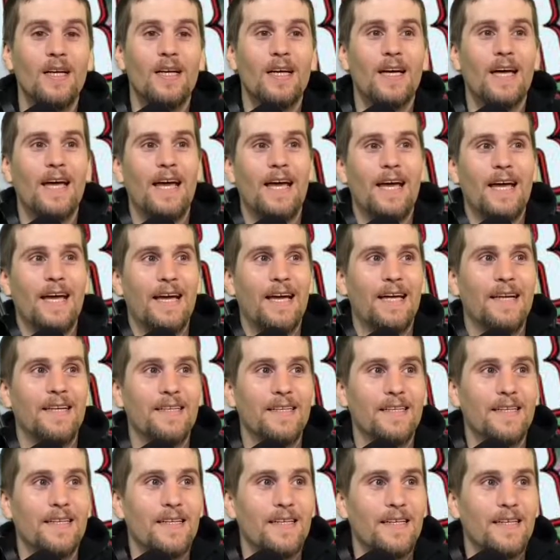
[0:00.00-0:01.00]
And
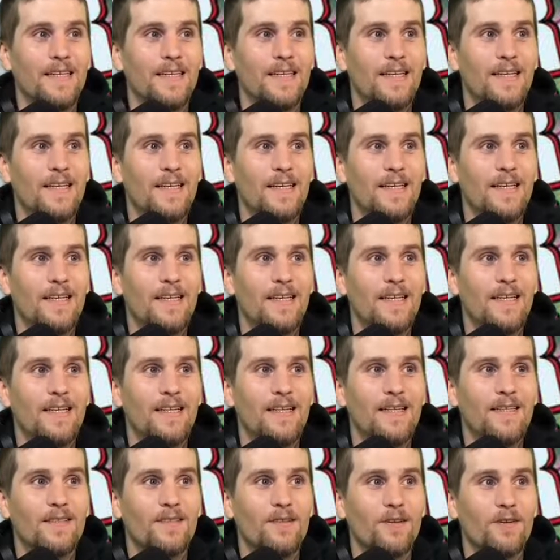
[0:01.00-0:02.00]

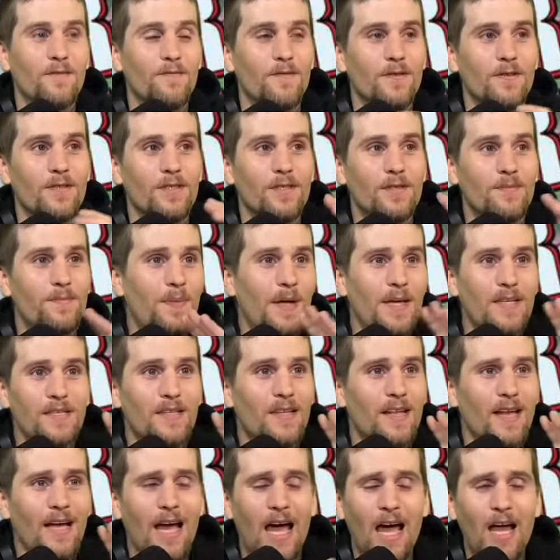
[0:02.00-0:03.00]
Surfer's
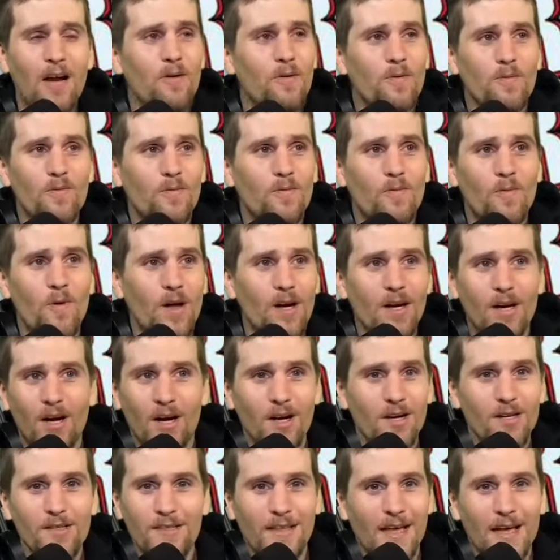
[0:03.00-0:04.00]
basically like, I don't want to
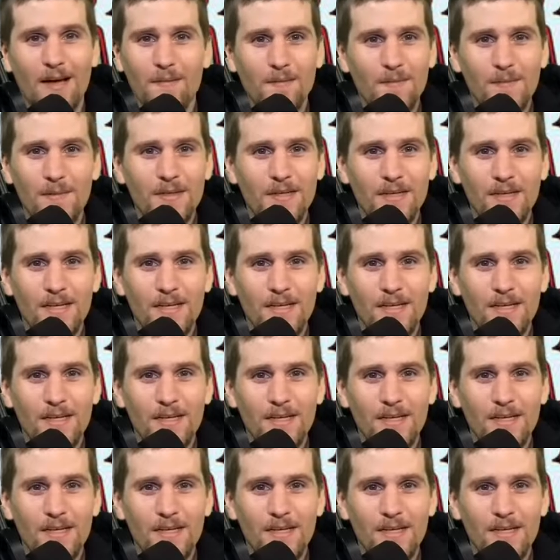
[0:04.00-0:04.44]
hurt them.